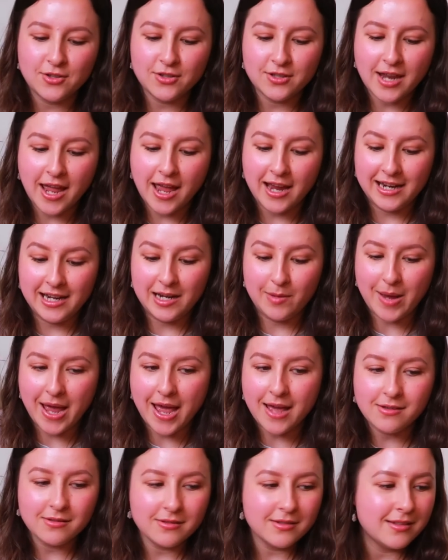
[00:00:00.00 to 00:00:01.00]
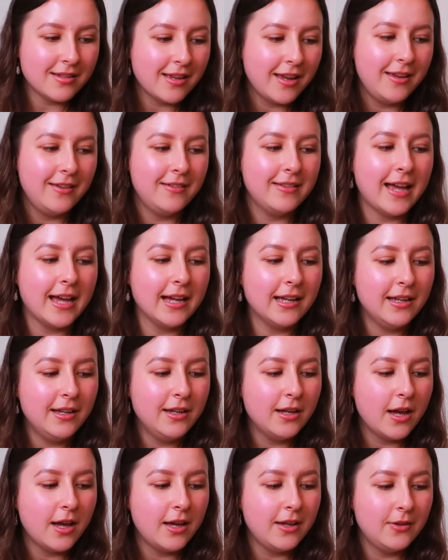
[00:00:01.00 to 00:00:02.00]
just hanging about, so that can
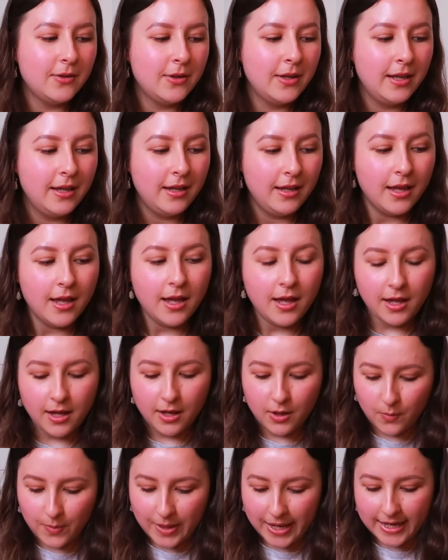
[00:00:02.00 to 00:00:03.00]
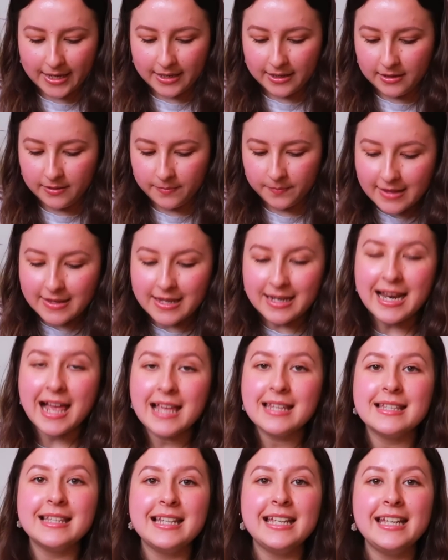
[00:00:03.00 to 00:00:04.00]
go away. And then
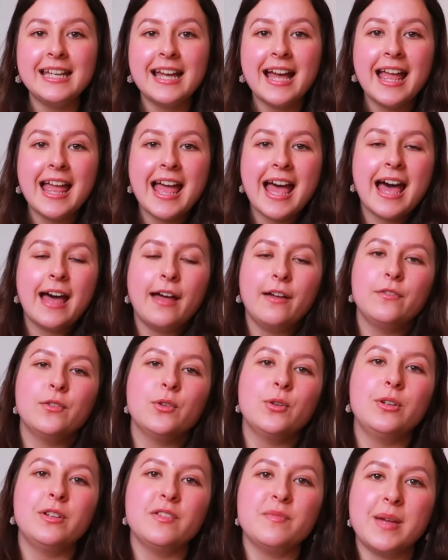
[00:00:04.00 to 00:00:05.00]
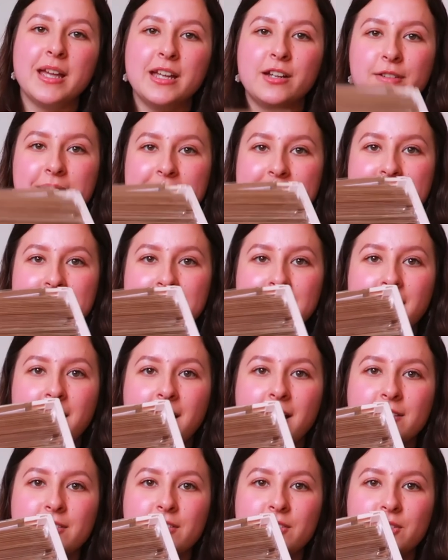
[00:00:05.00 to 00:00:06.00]
lastly, I have all of my greeting
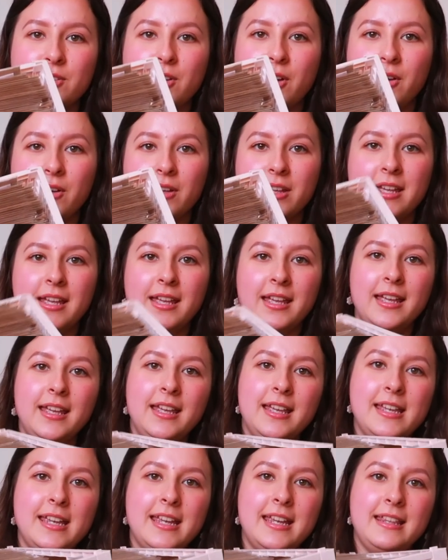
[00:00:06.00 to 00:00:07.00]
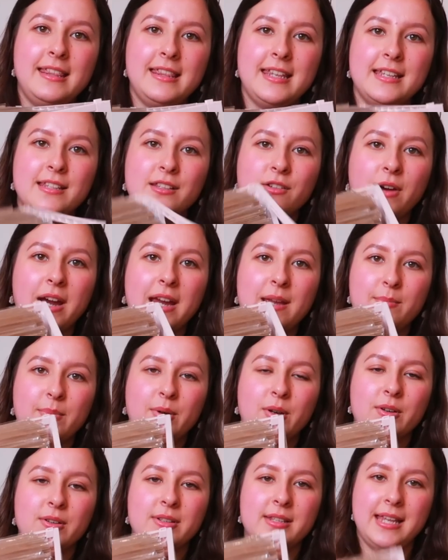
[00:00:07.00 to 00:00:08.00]
card stock in this crate
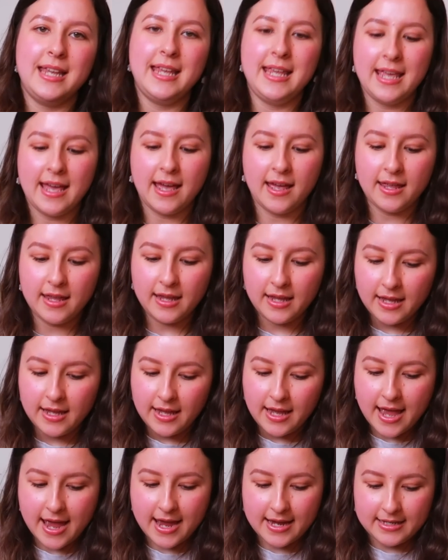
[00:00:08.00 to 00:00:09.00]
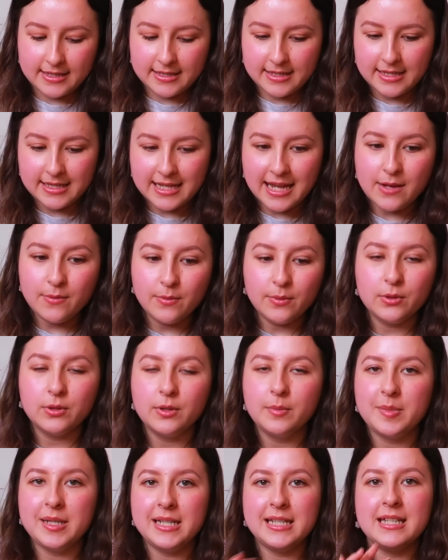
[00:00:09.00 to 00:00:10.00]
box here, and they
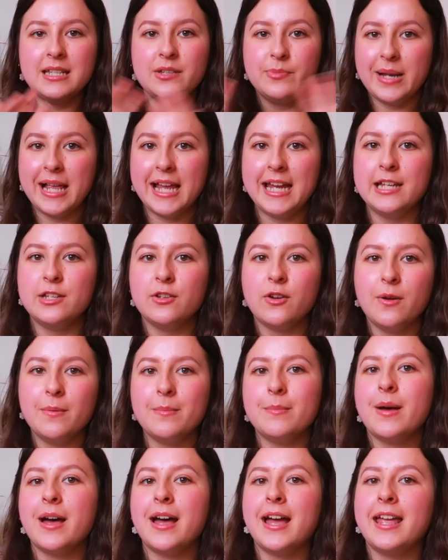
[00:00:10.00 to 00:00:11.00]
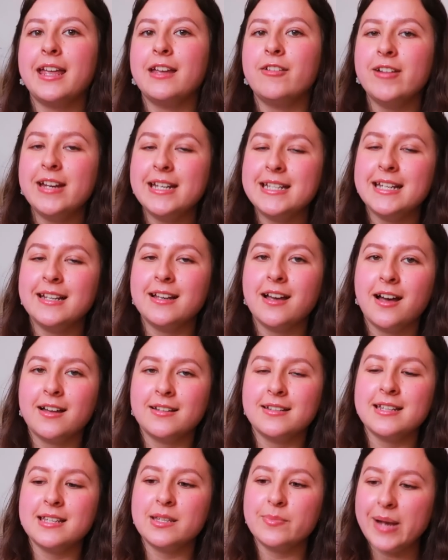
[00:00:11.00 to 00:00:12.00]
will be displayed on my greeting
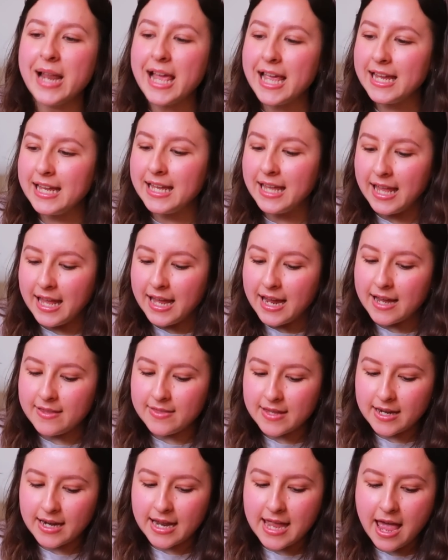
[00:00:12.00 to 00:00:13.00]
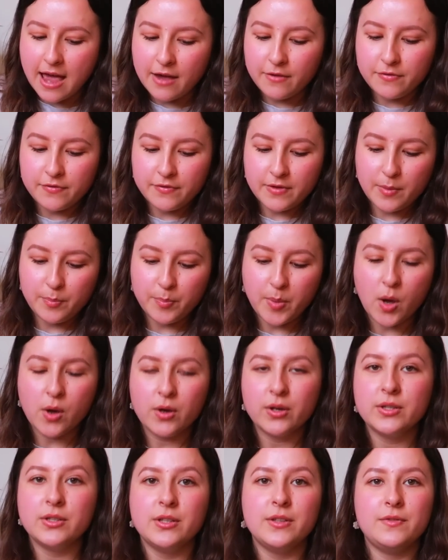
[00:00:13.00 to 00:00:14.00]
card display. And then I have a
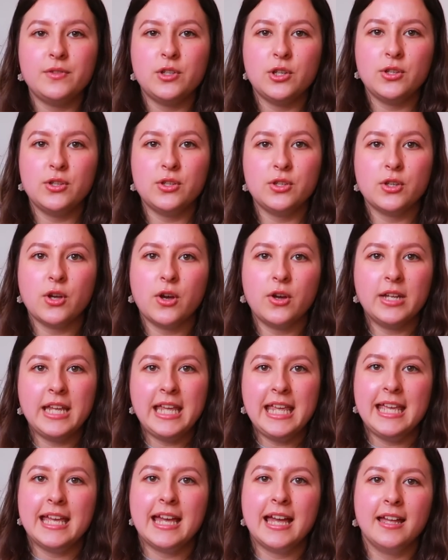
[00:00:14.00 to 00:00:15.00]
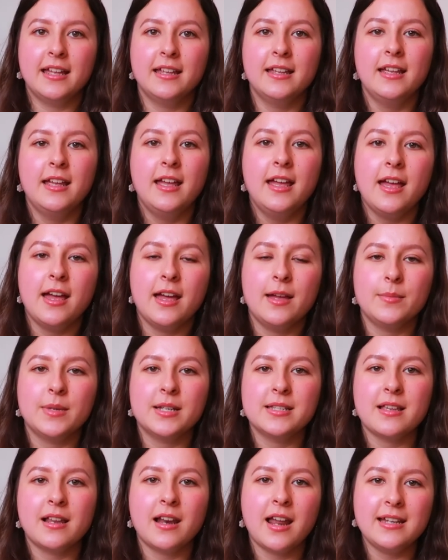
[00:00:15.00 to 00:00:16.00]
box of just stock here,
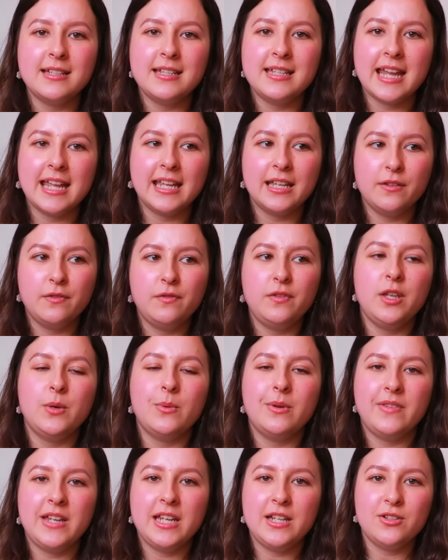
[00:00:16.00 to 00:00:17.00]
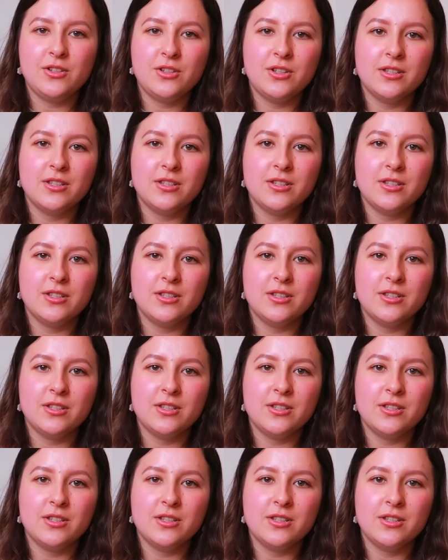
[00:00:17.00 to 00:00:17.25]
because I like to take a few of each